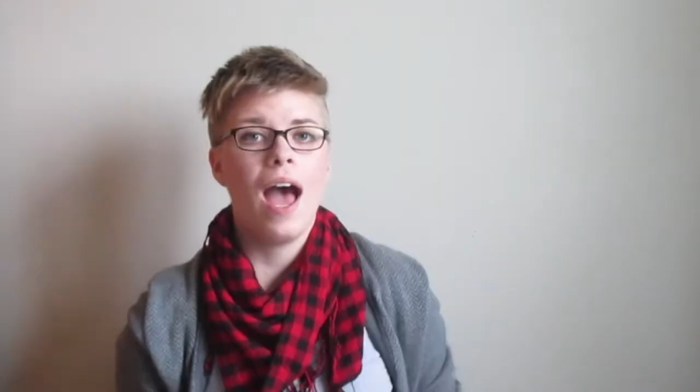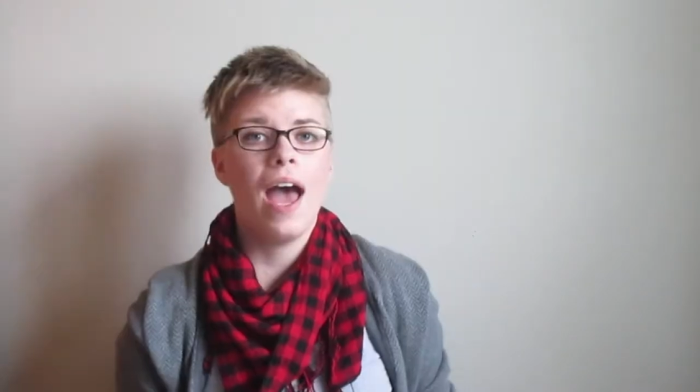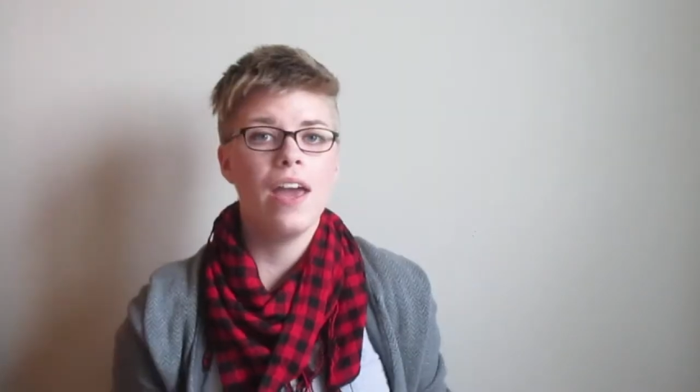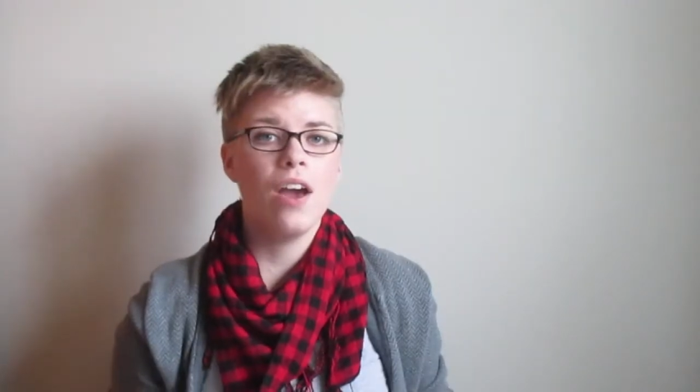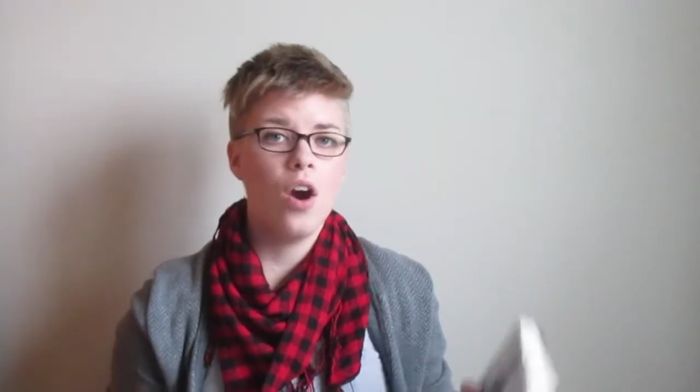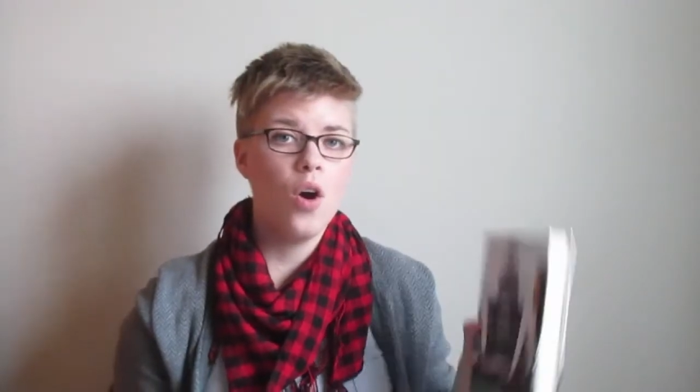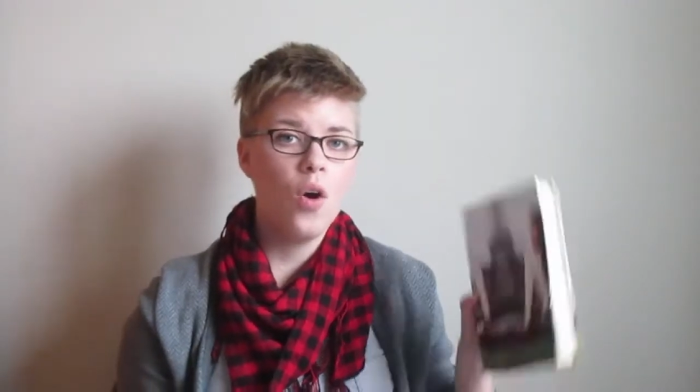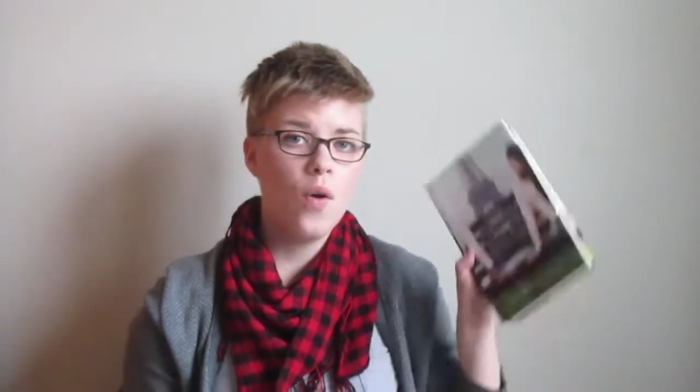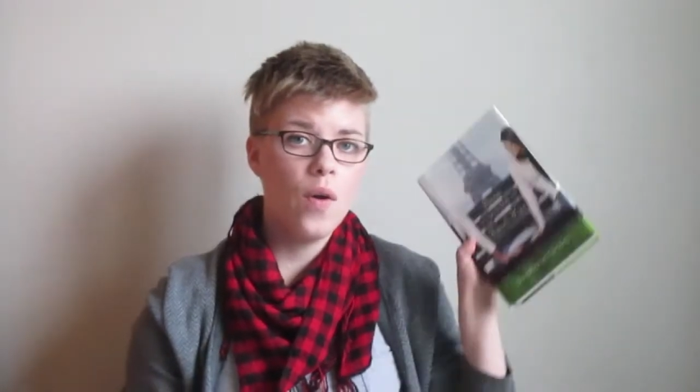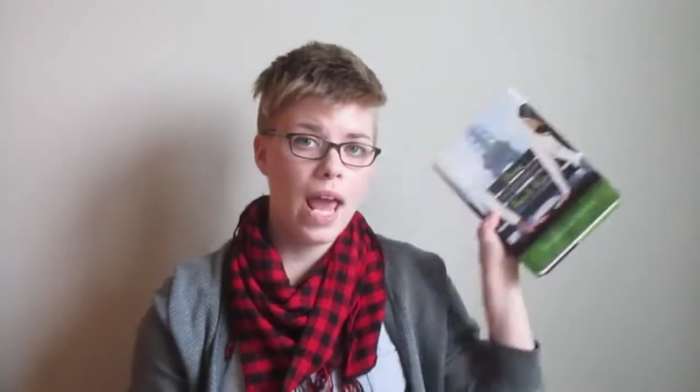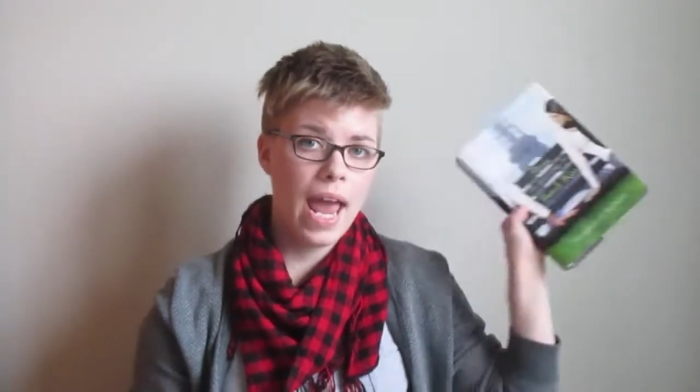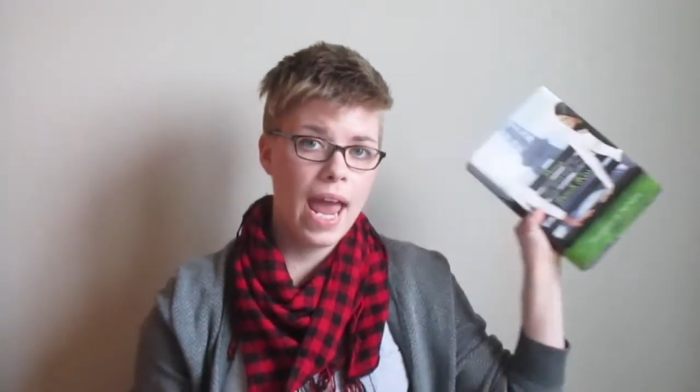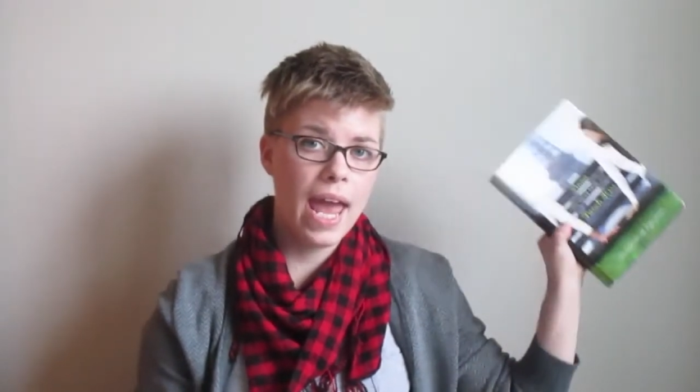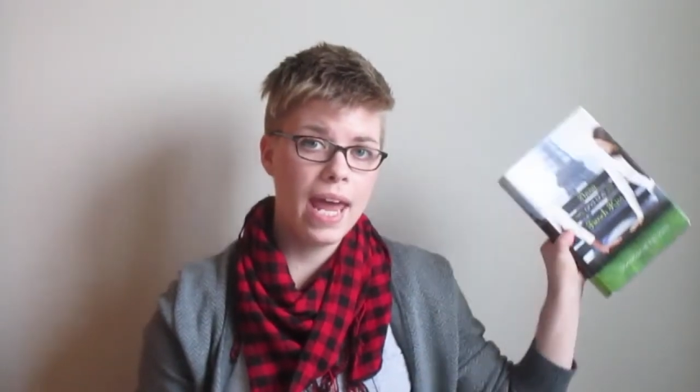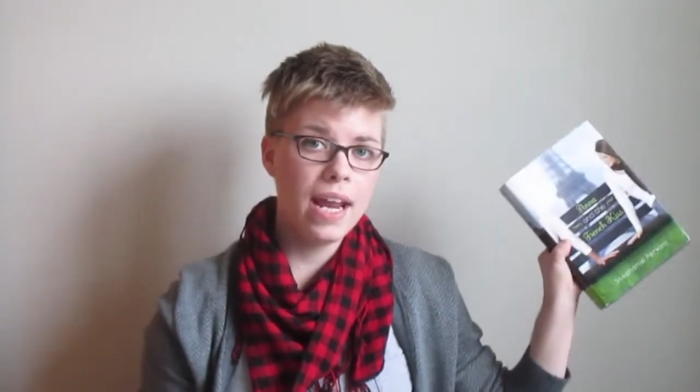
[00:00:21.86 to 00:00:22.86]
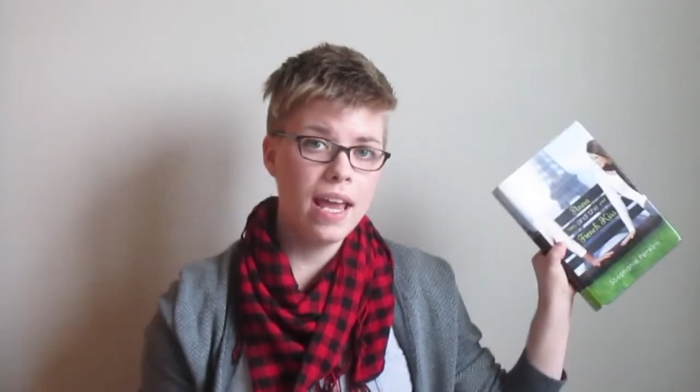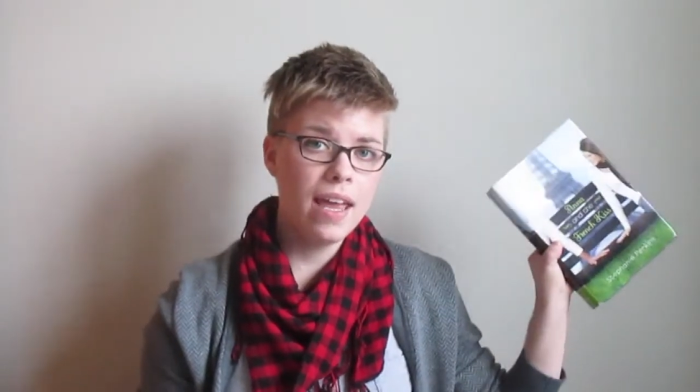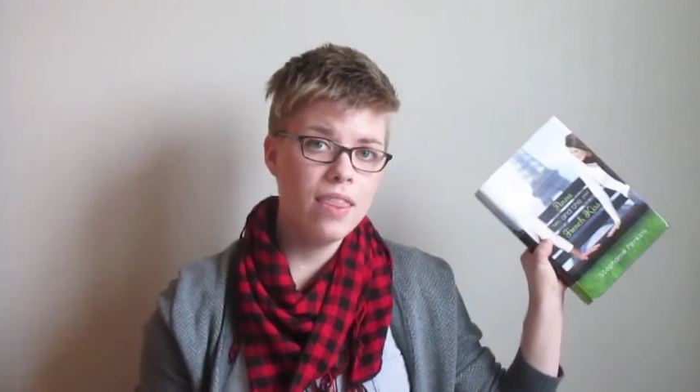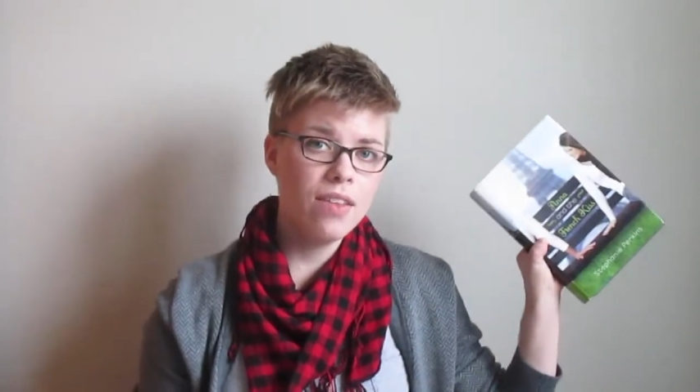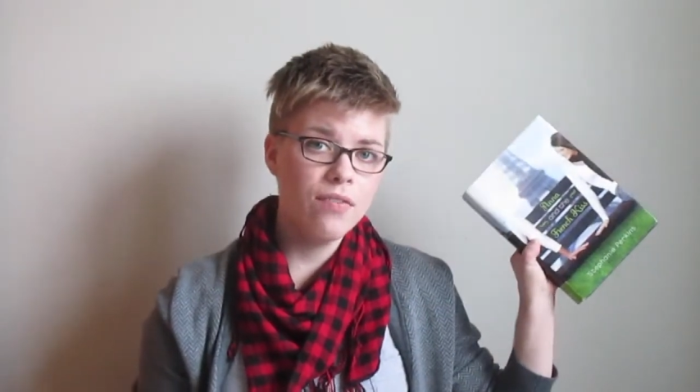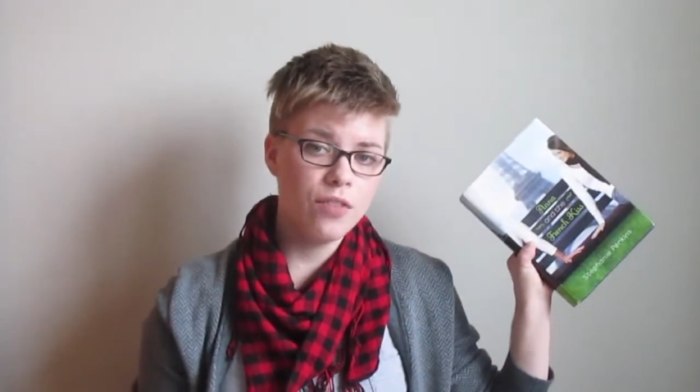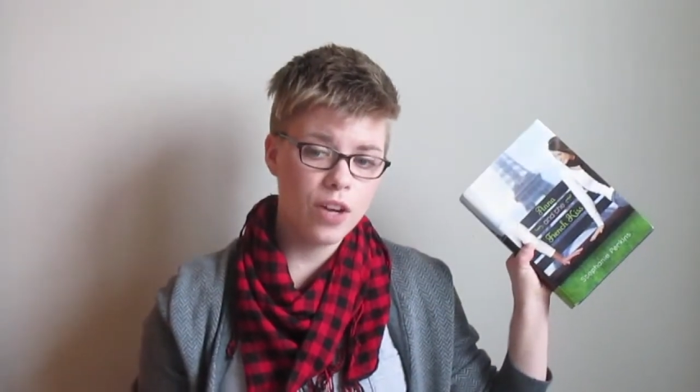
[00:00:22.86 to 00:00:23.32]
I own Anna
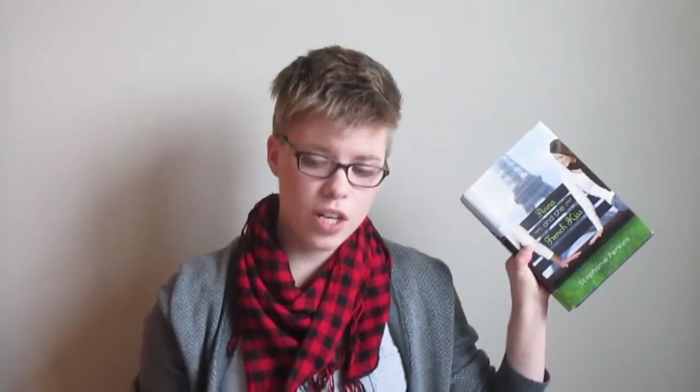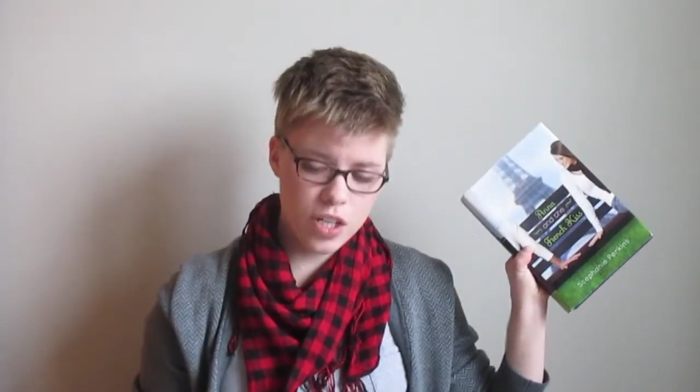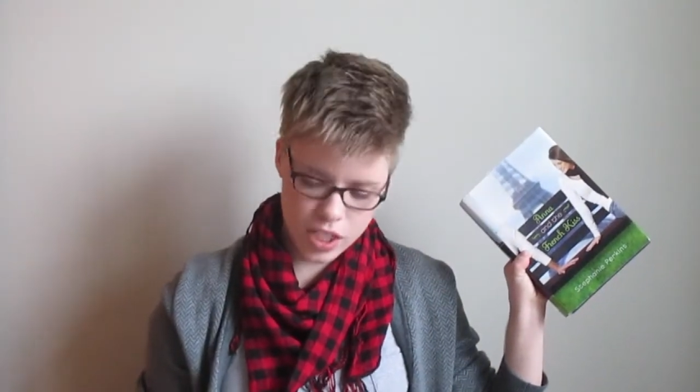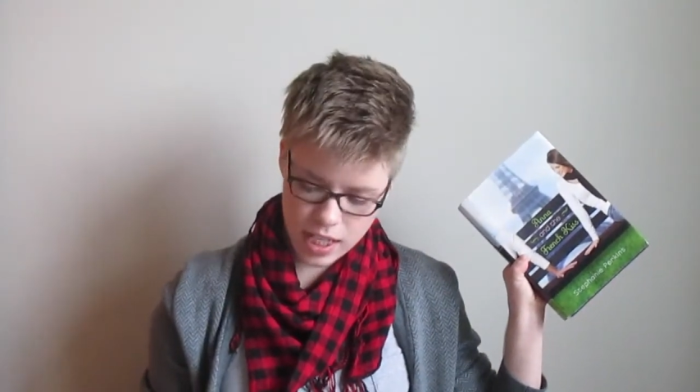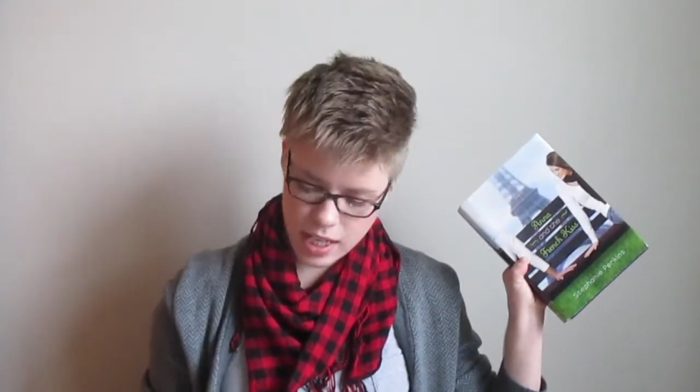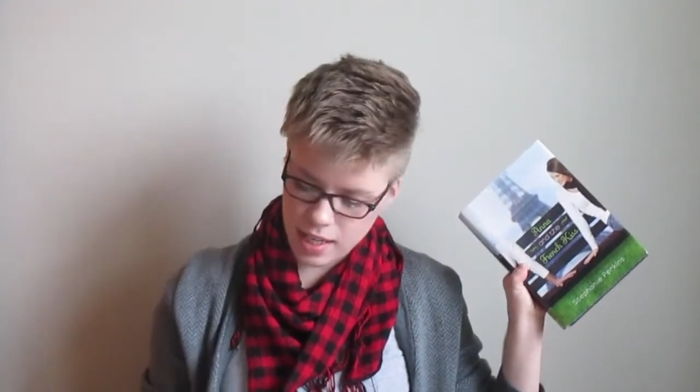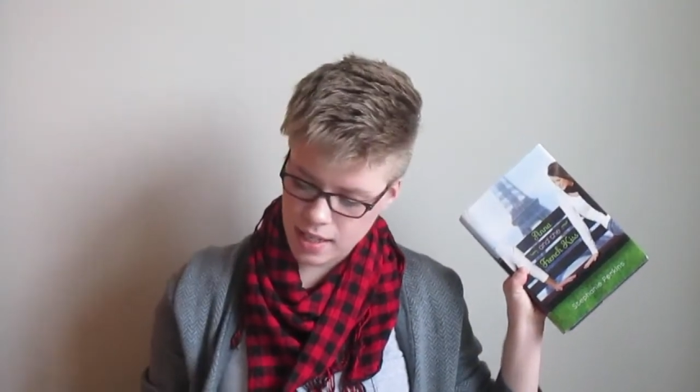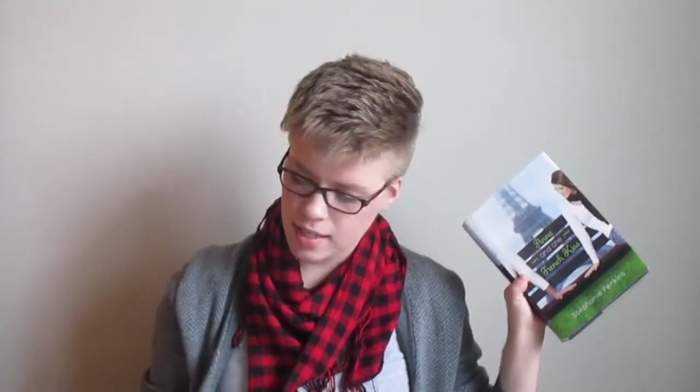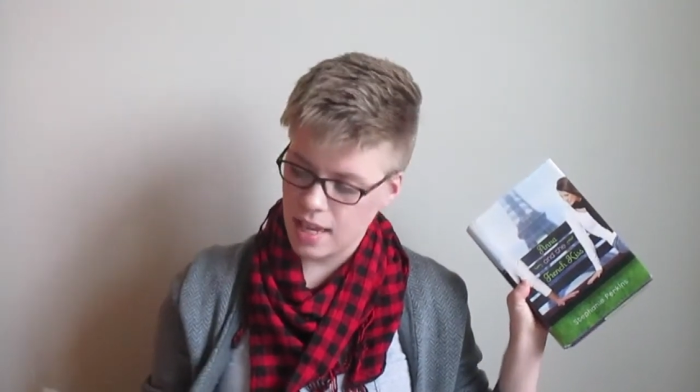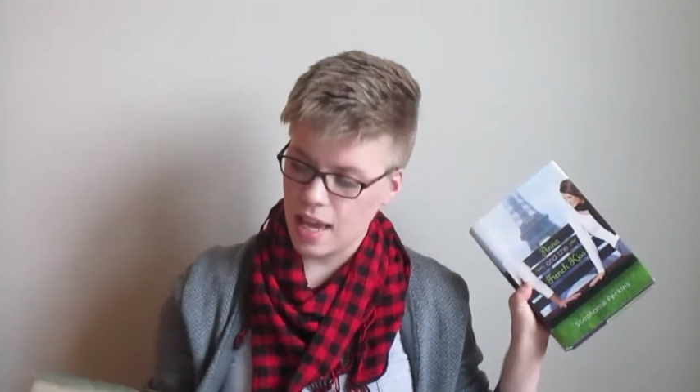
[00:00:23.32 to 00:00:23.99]
and the French Kiss